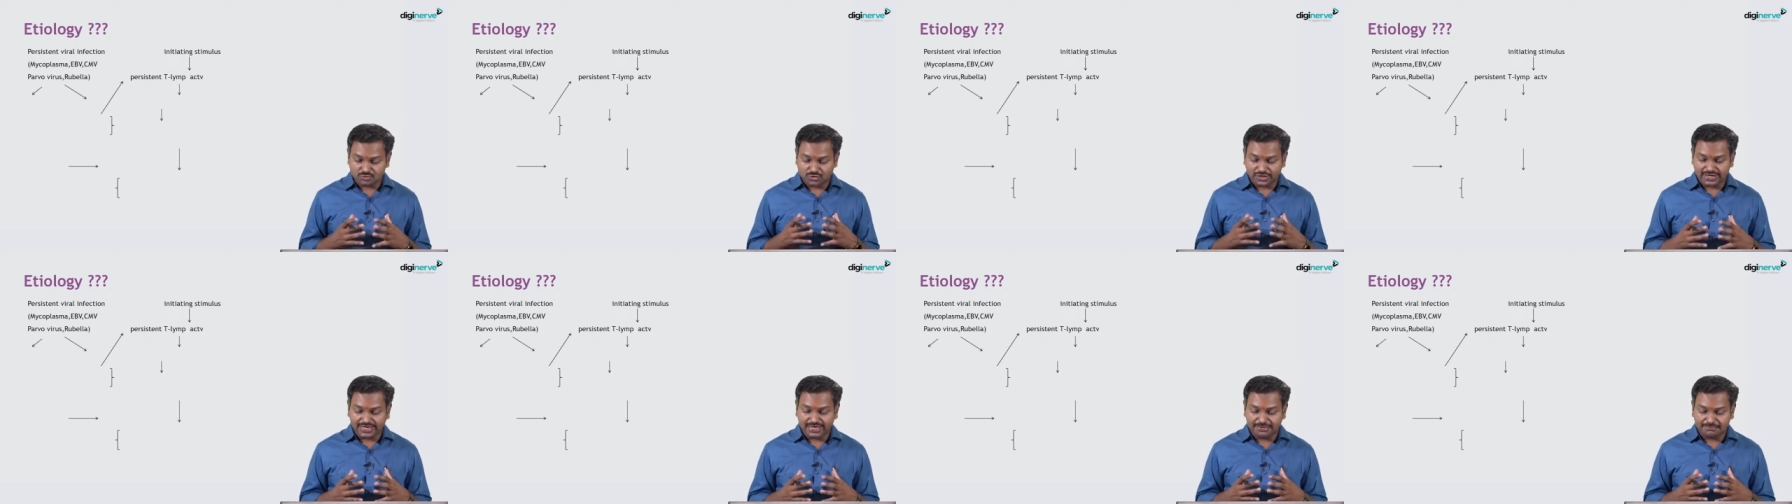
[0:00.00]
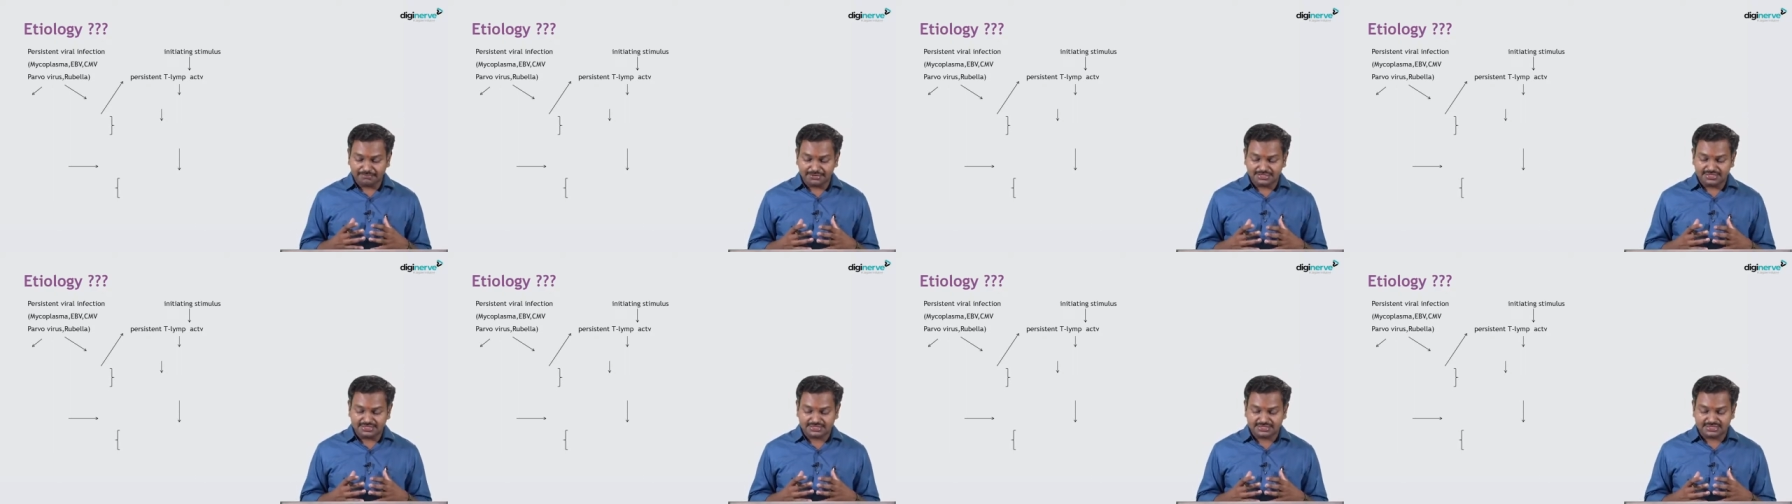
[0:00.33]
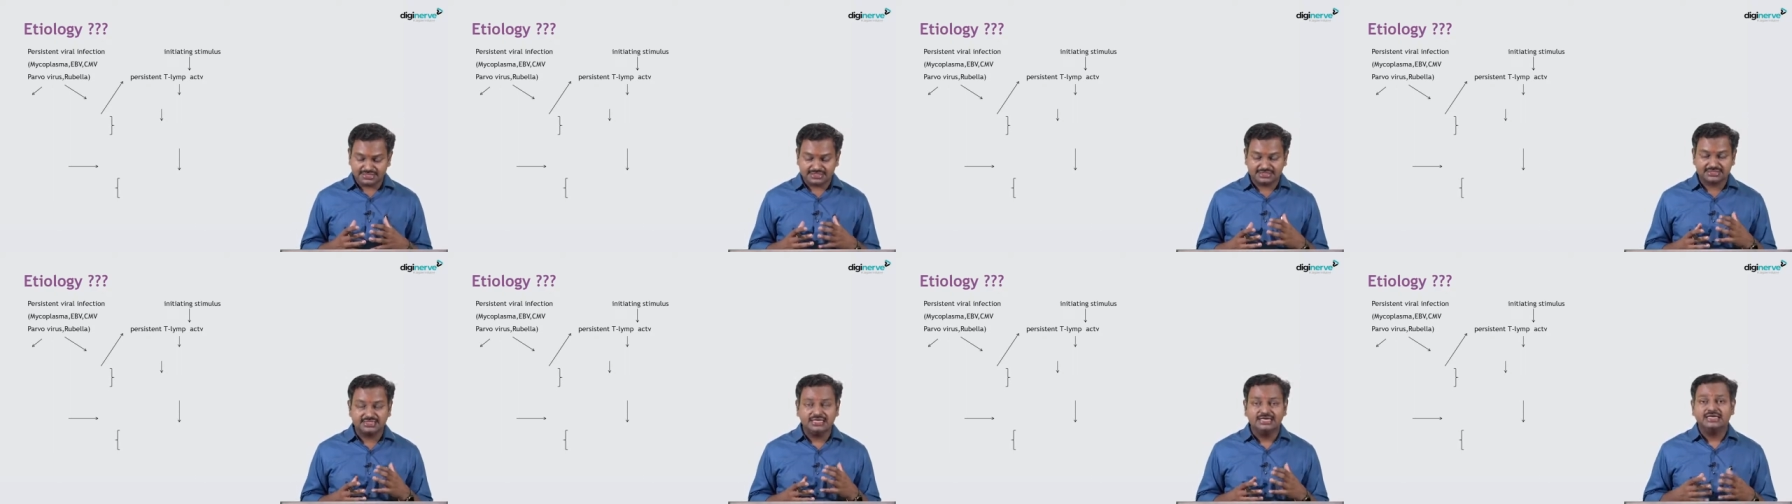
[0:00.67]
what happens
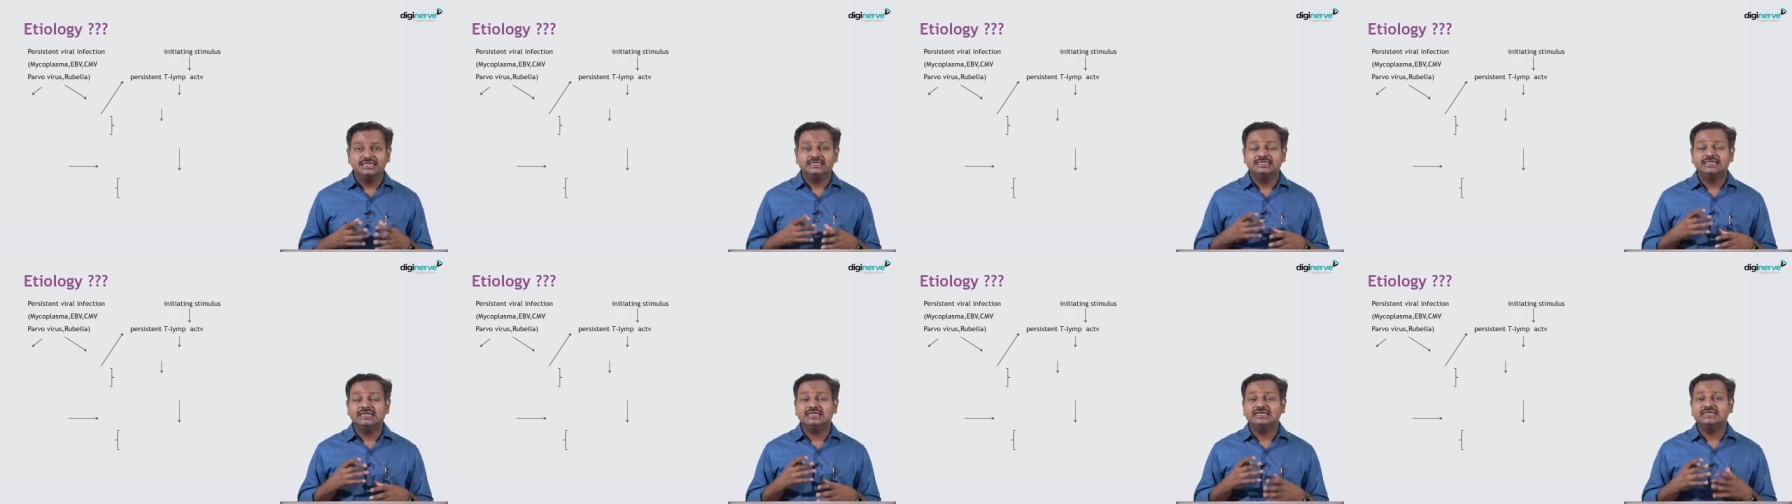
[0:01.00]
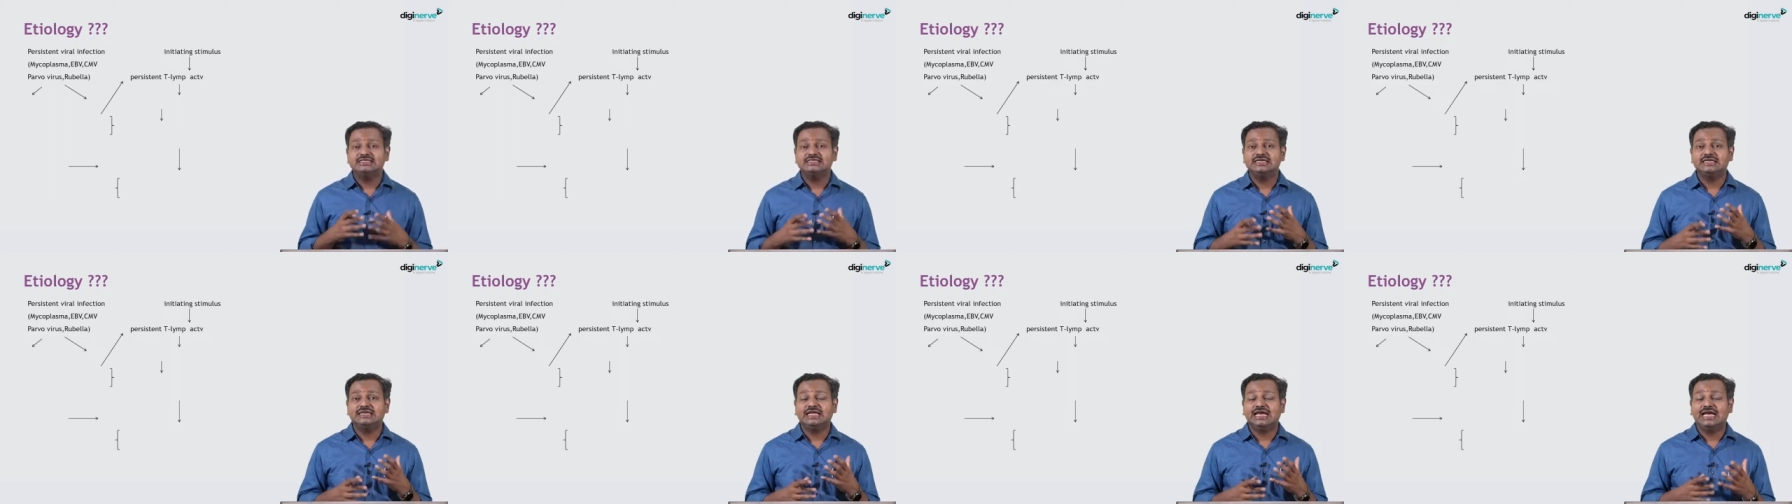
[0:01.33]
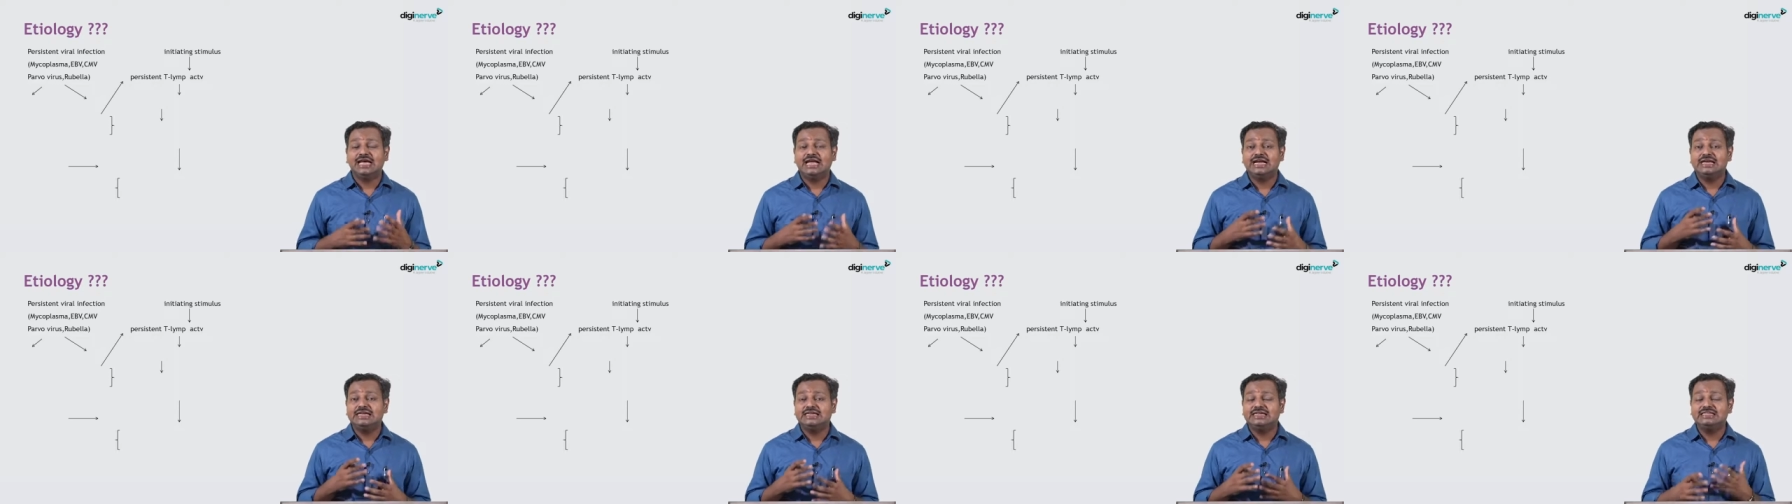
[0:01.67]
is there is an
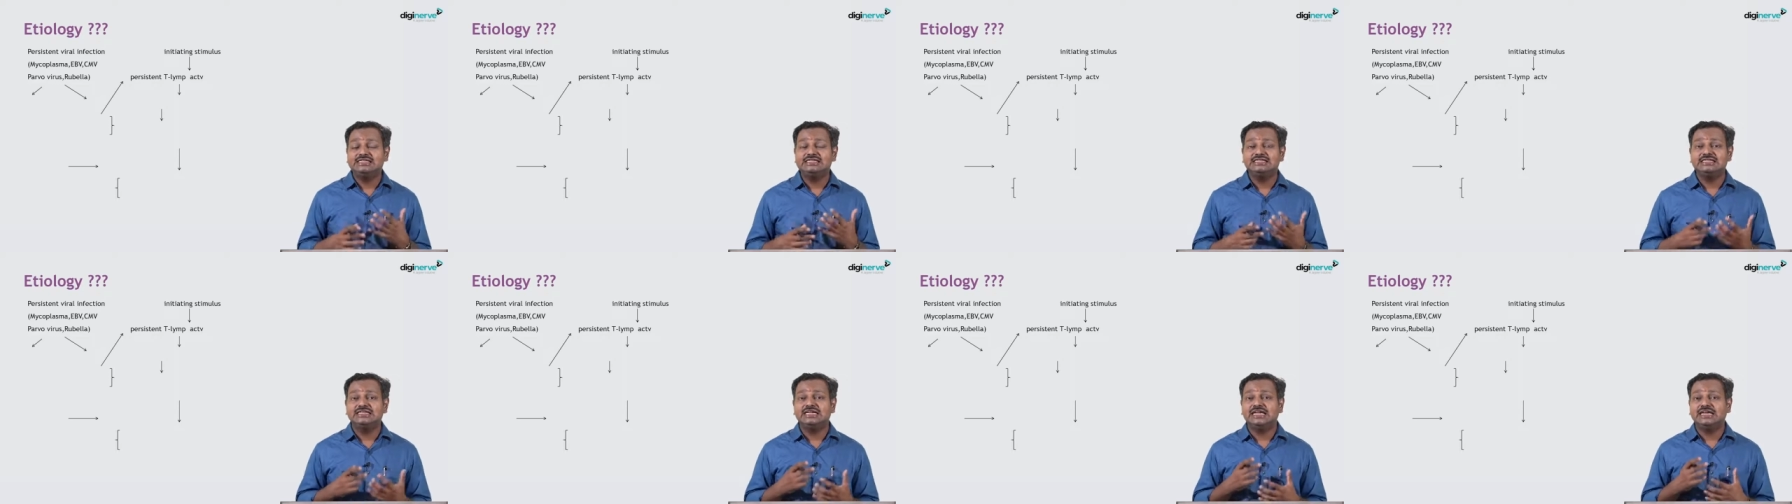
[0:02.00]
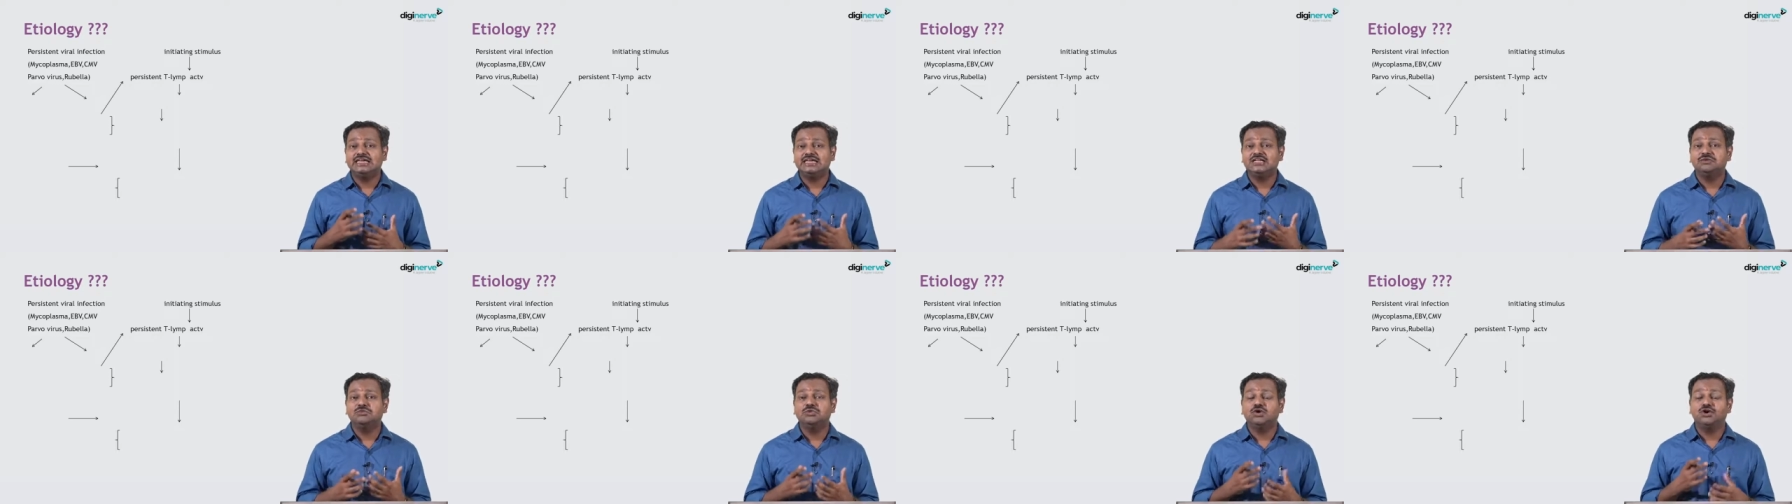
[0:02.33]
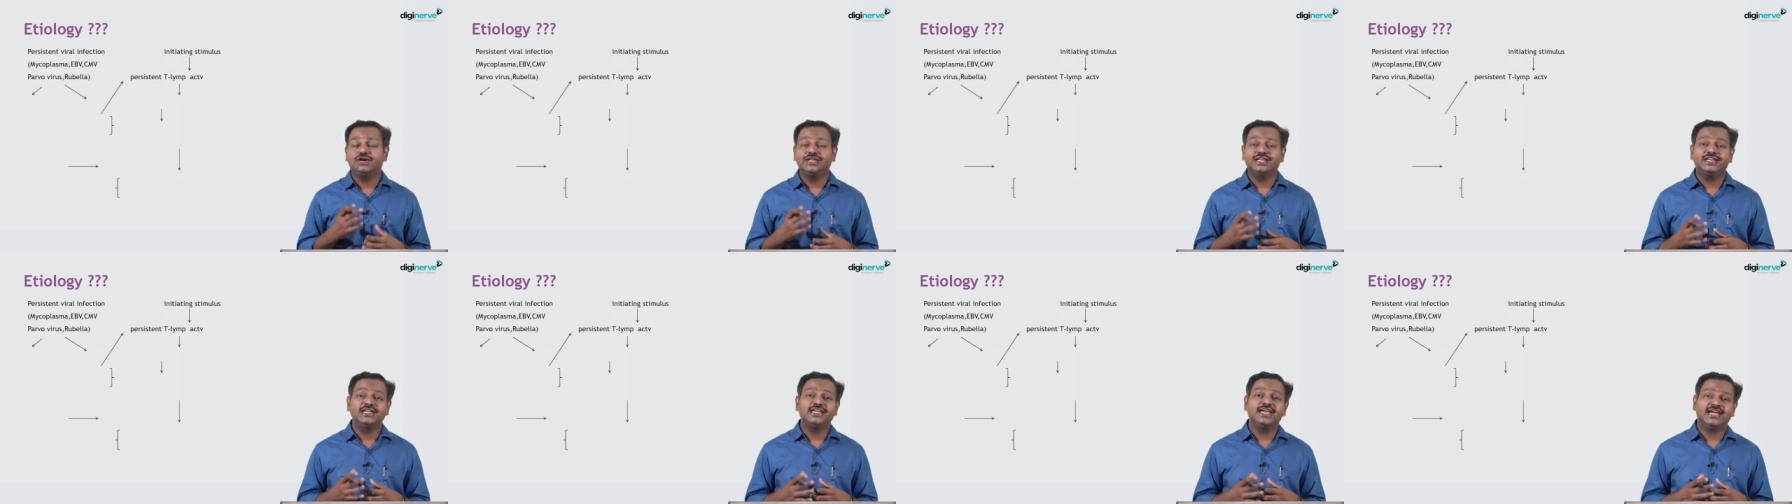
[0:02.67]

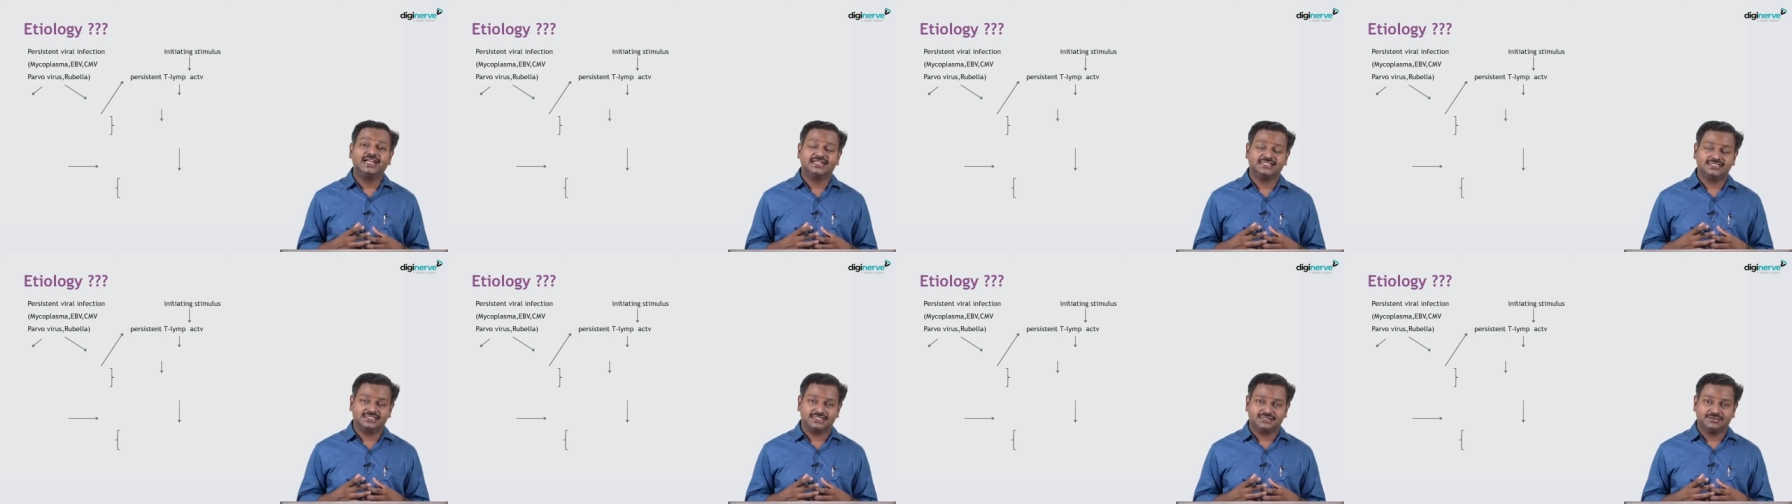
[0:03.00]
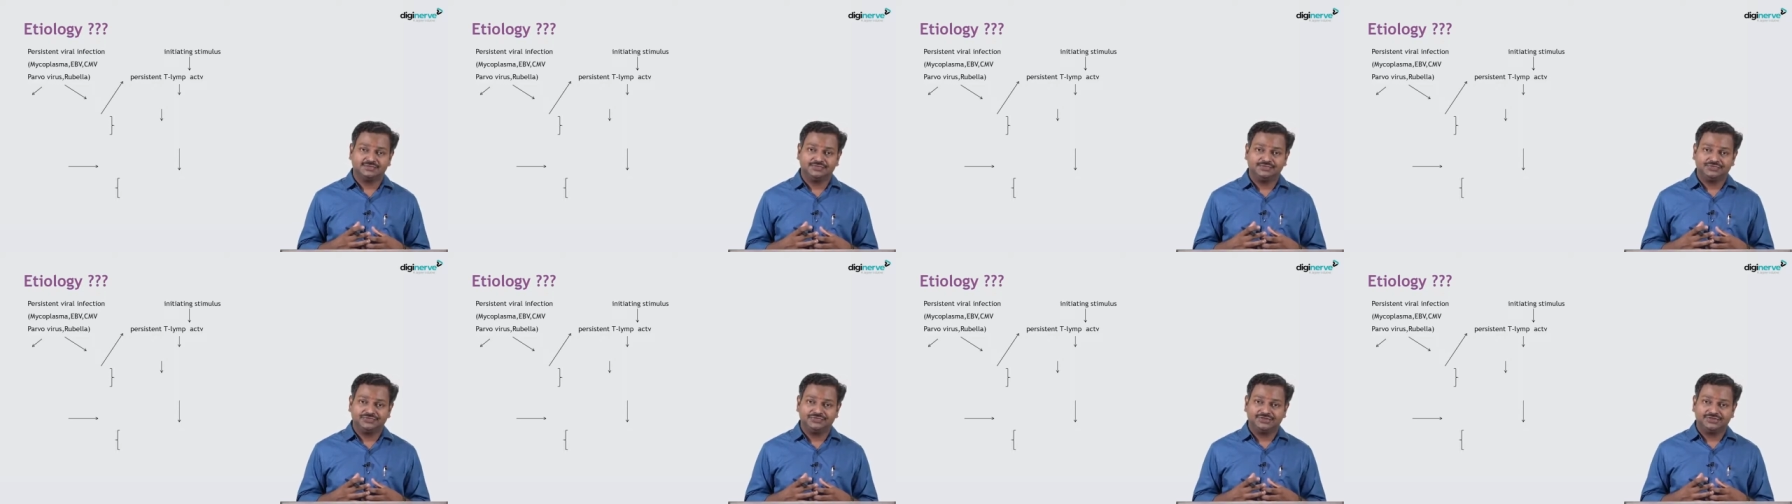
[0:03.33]
antigen-antibody reaction.